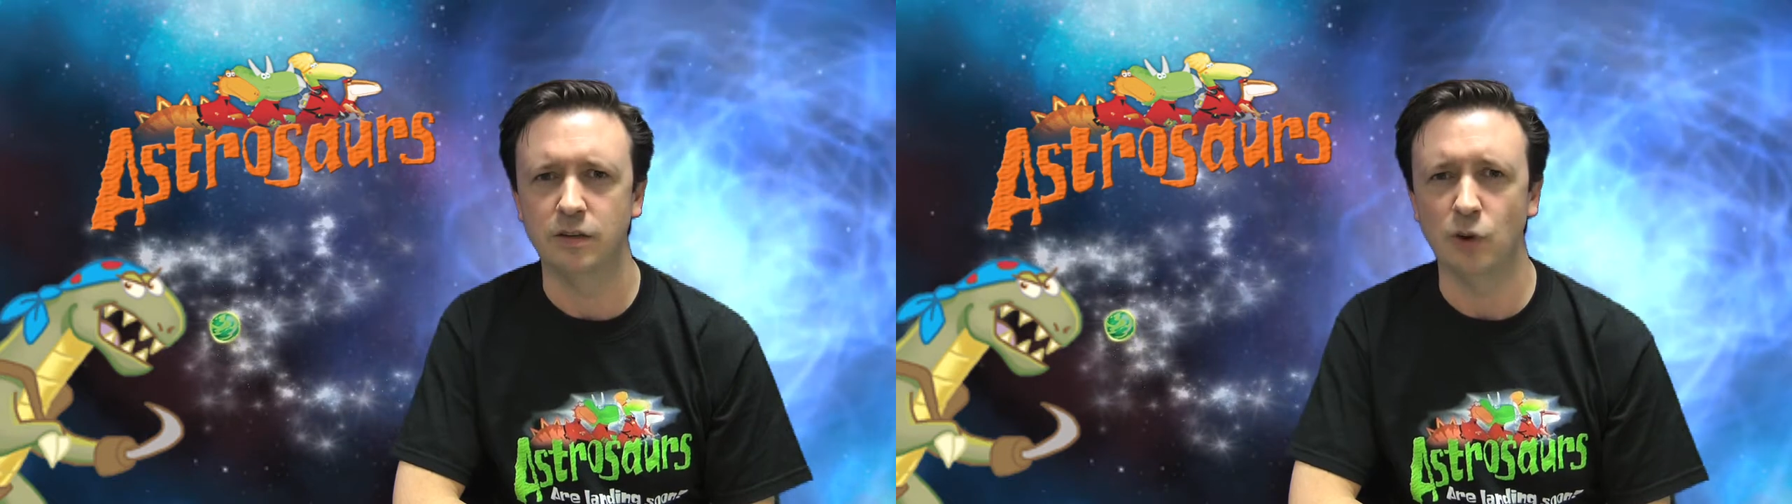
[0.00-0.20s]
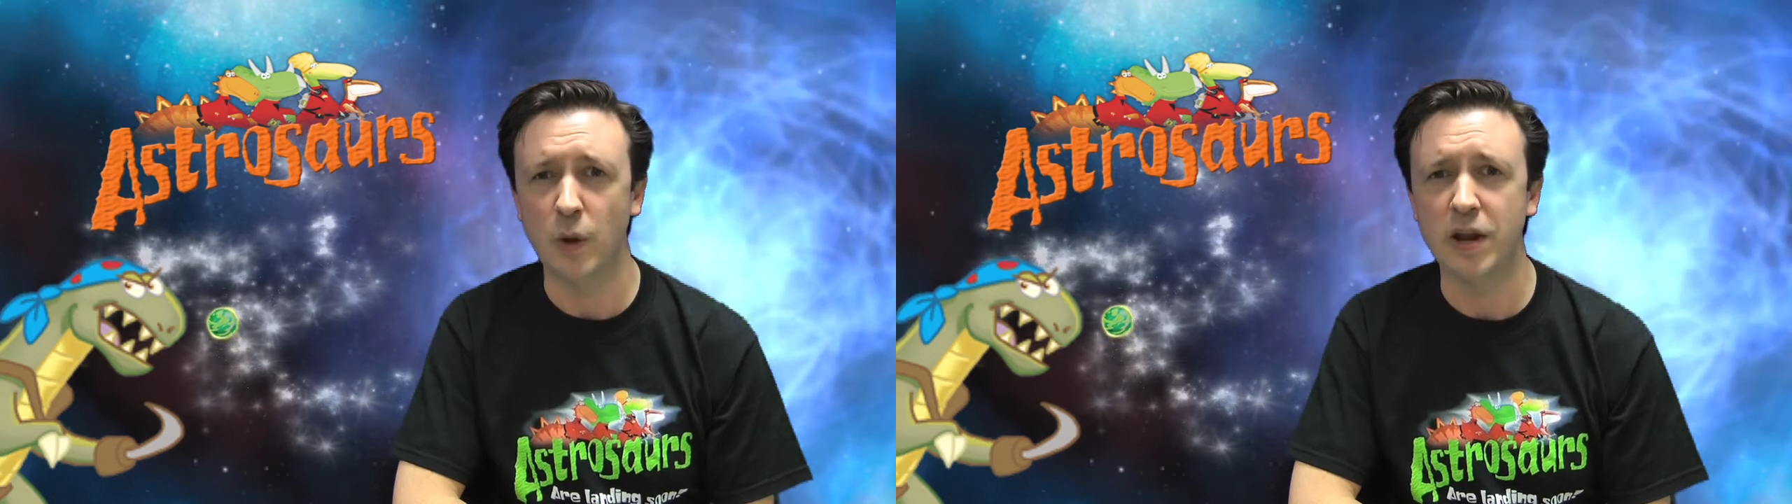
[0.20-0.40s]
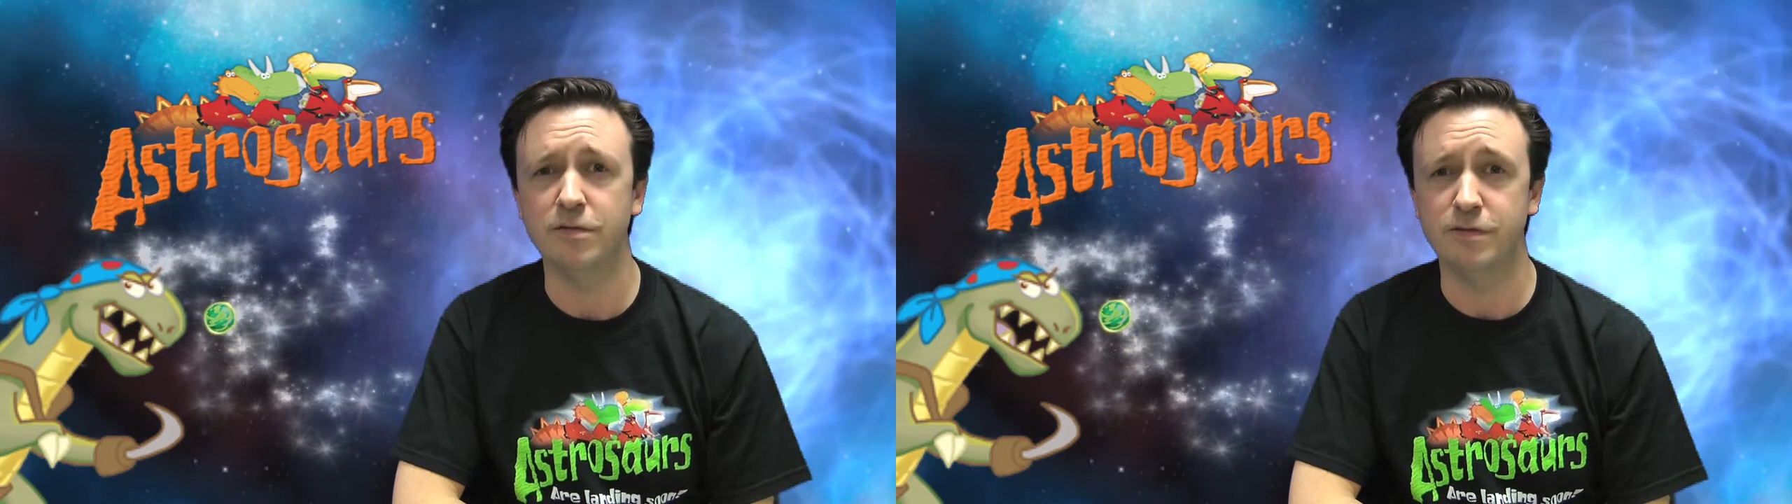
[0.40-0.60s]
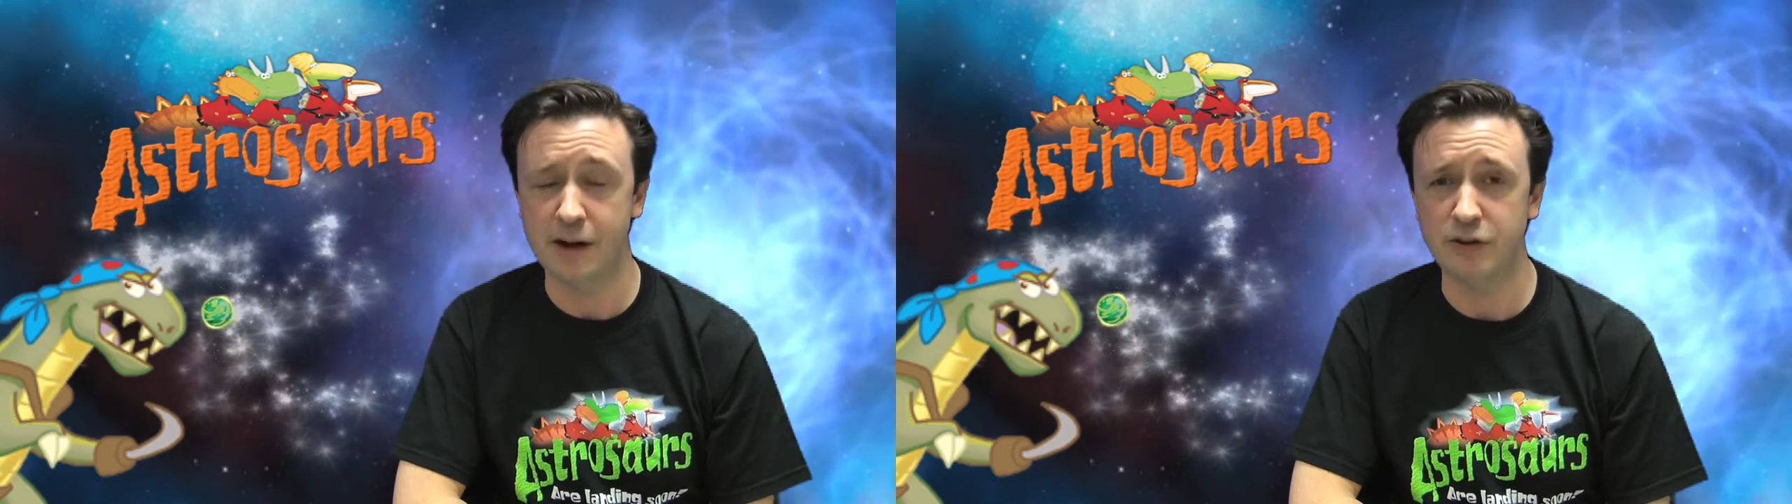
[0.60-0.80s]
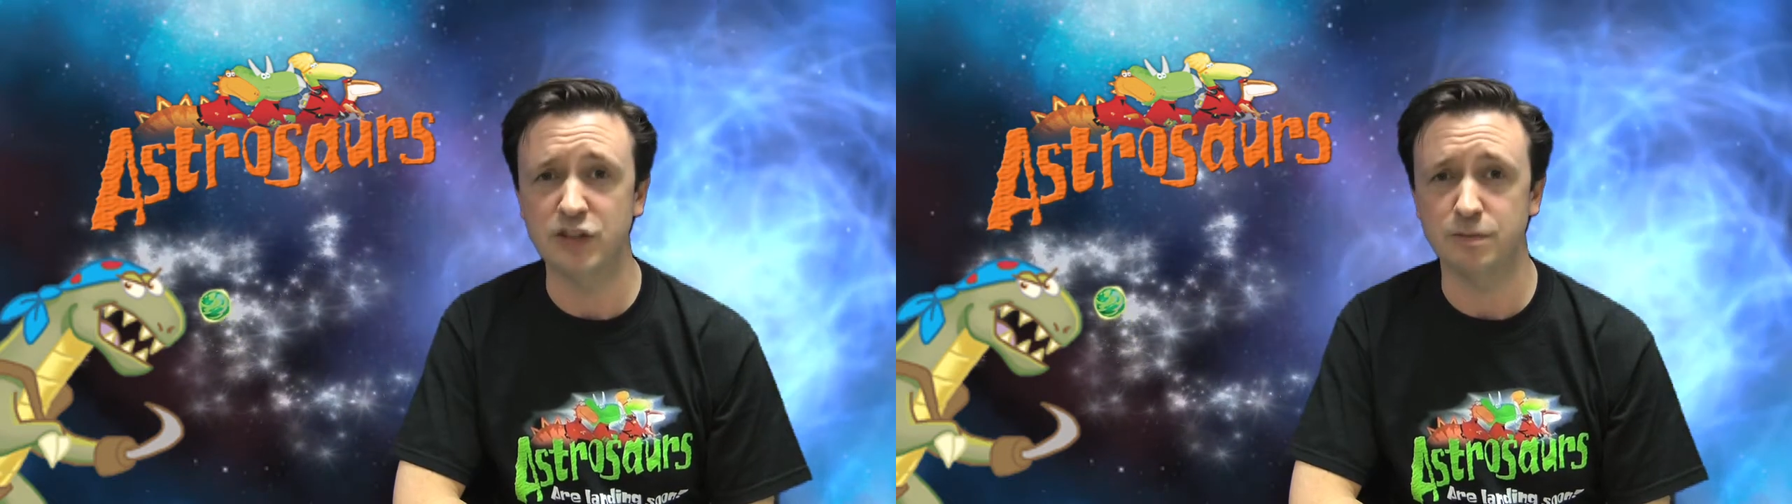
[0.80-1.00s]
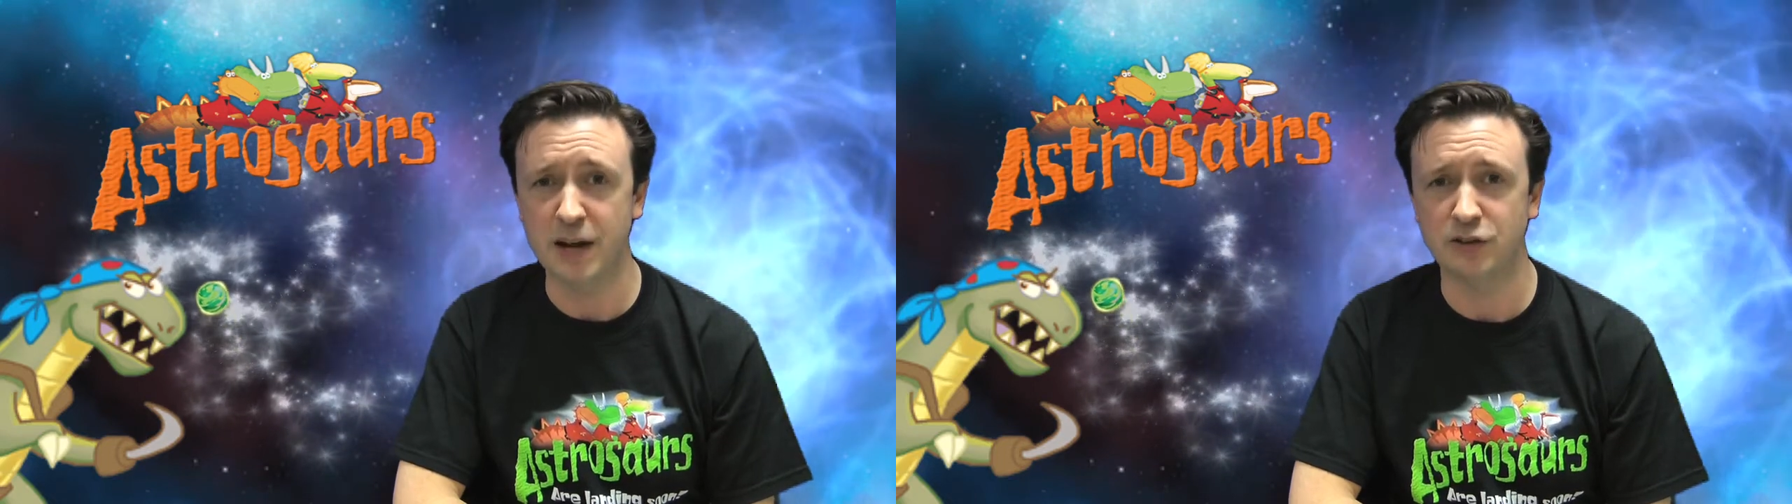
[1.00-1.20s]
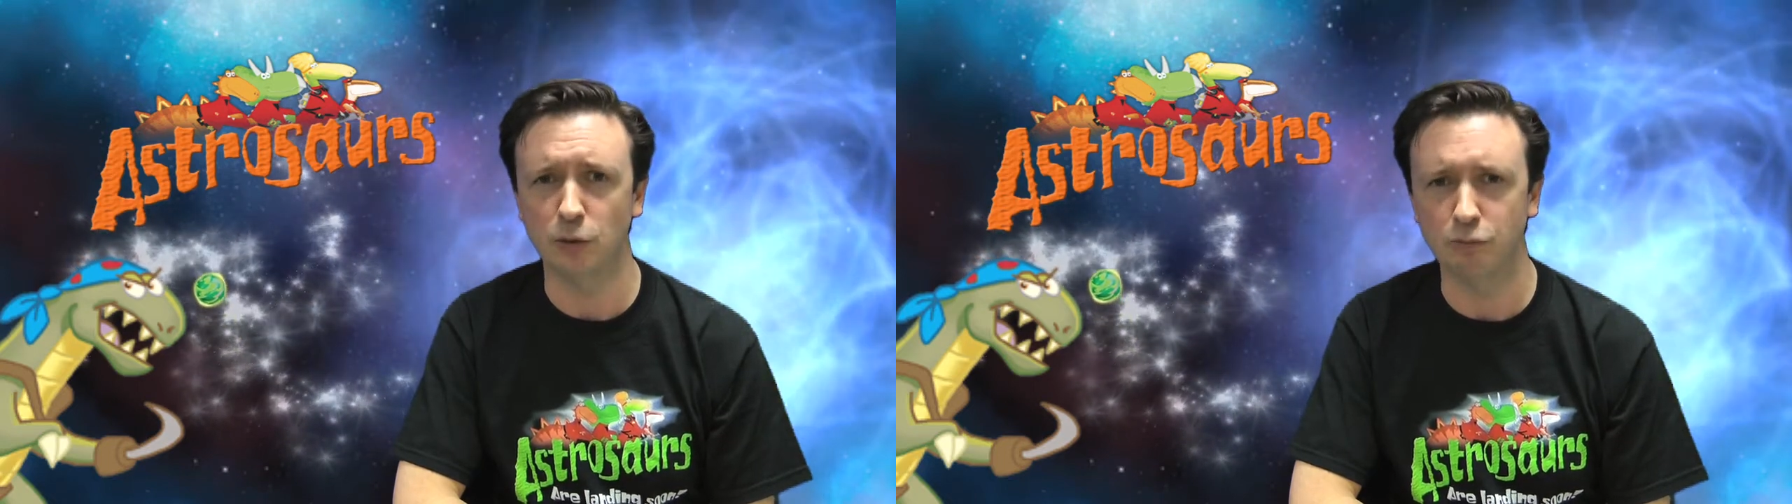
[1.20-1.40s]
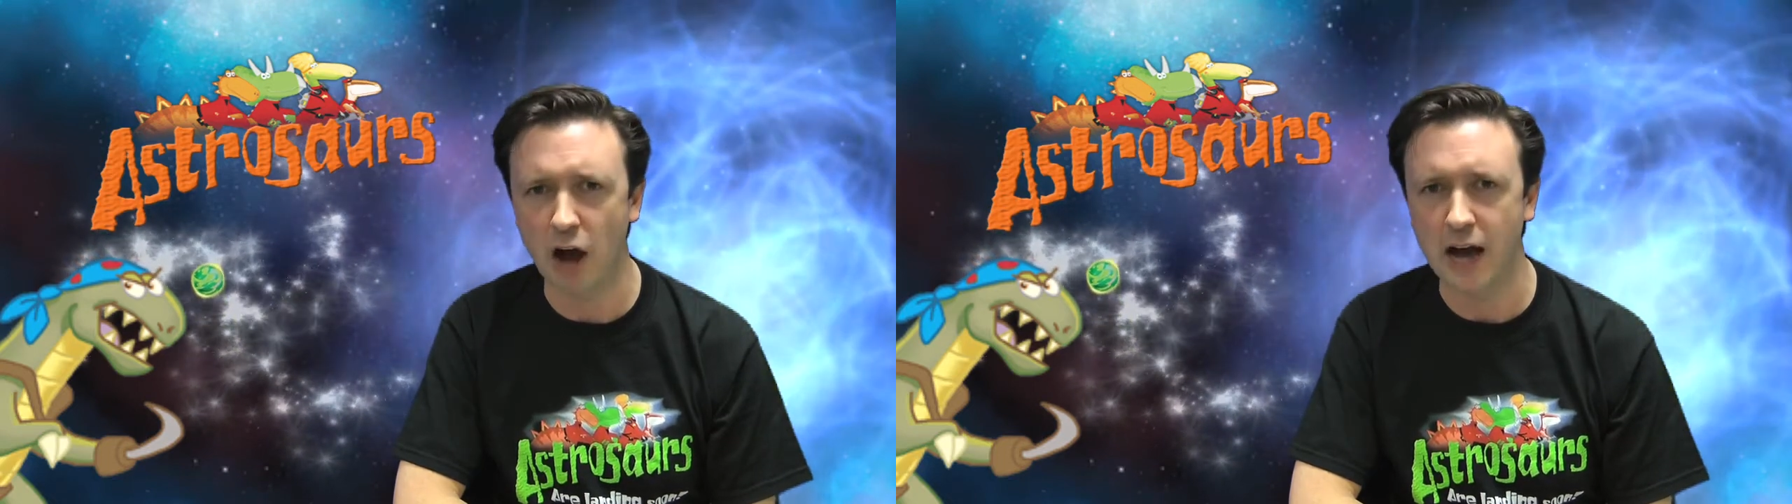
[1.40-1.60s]
to win a very special
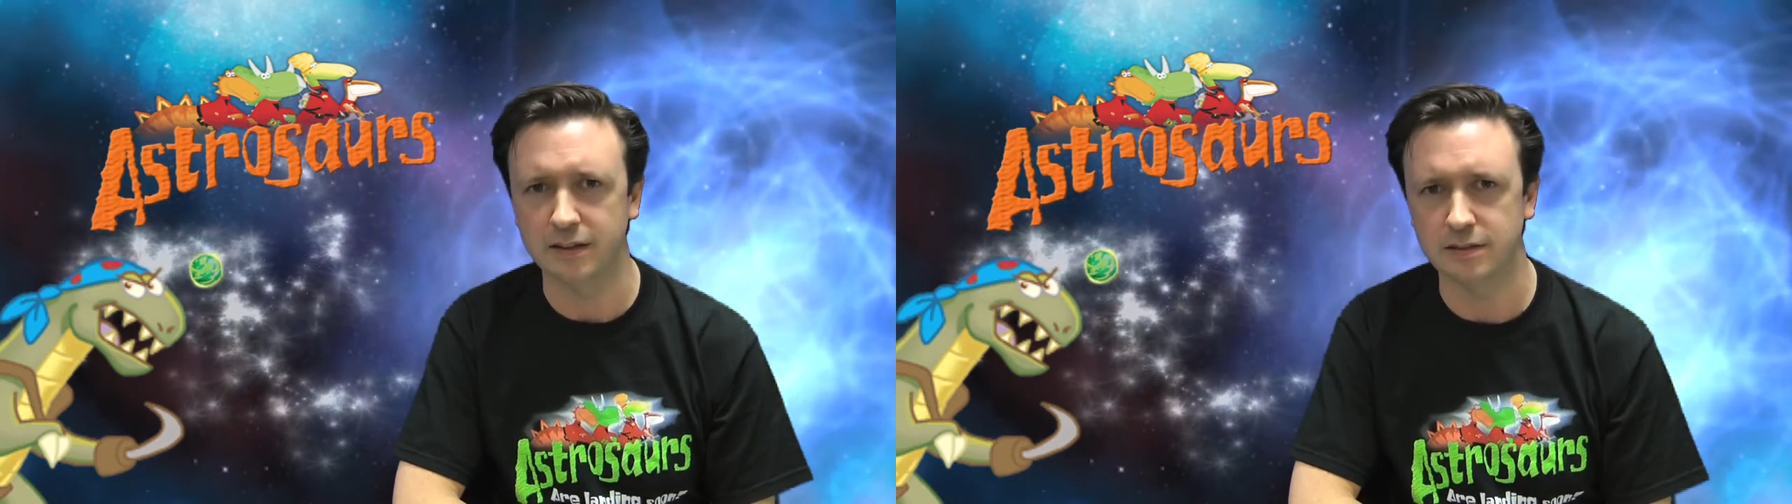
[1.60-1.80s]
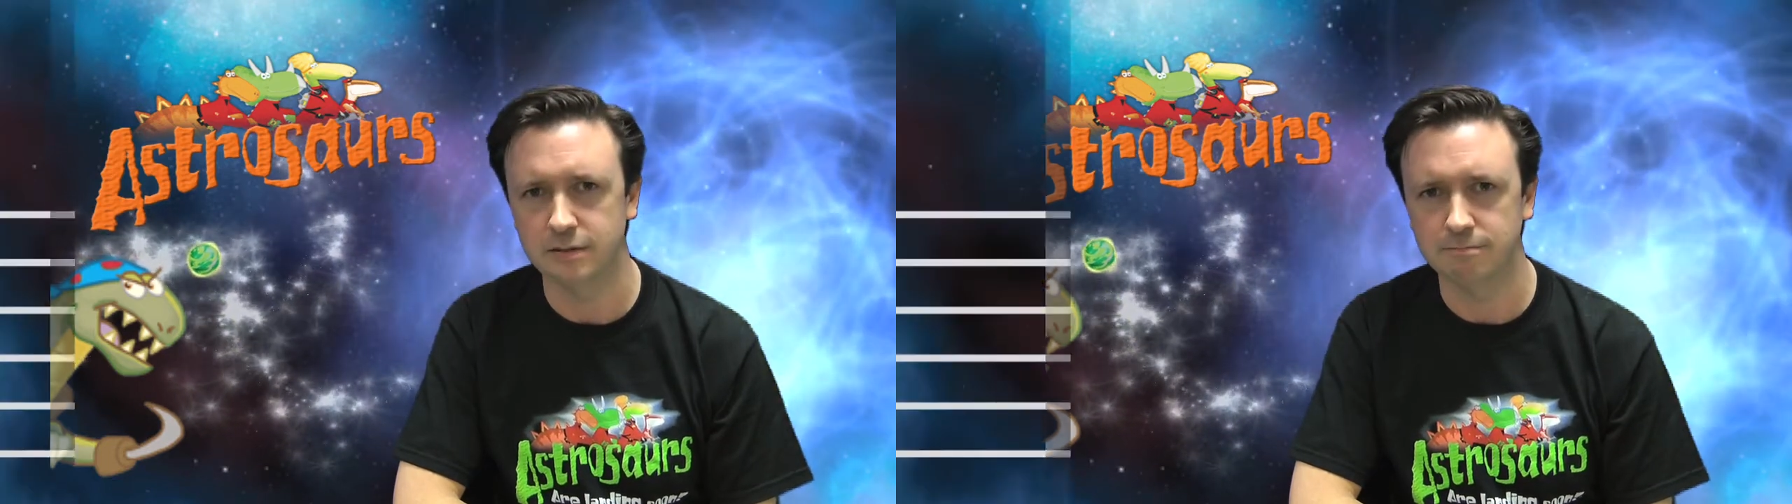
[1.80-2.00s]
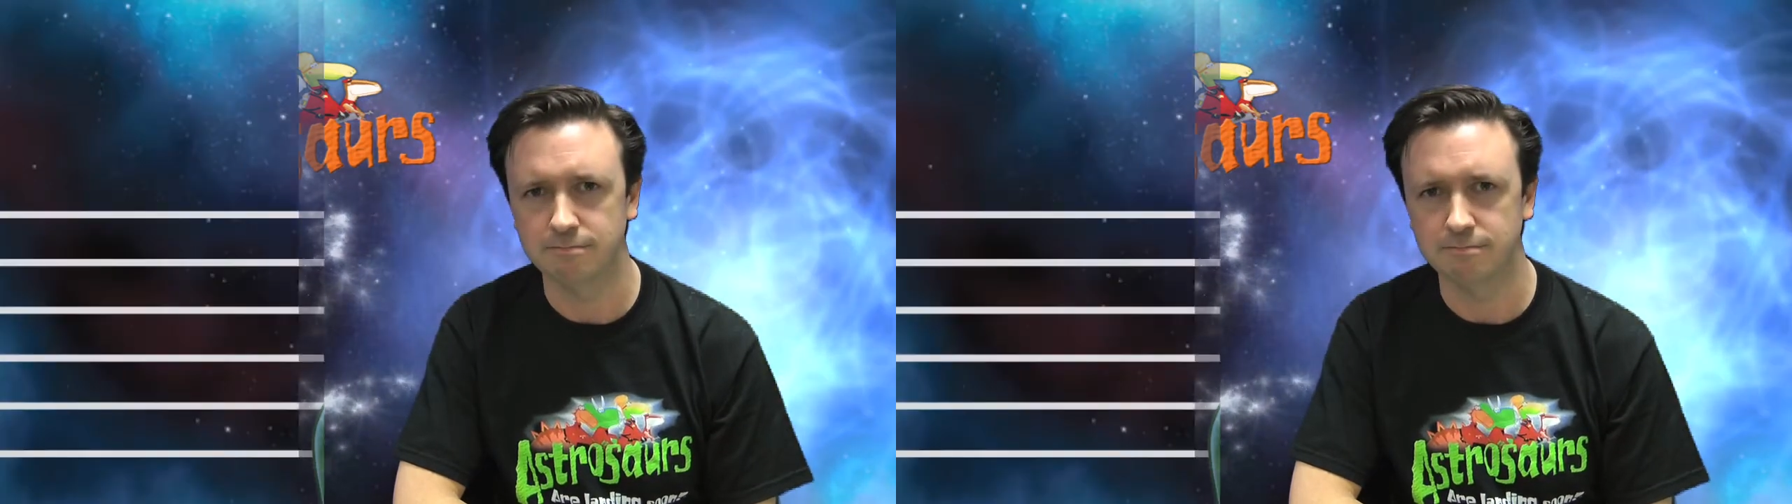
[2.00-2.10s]
prize.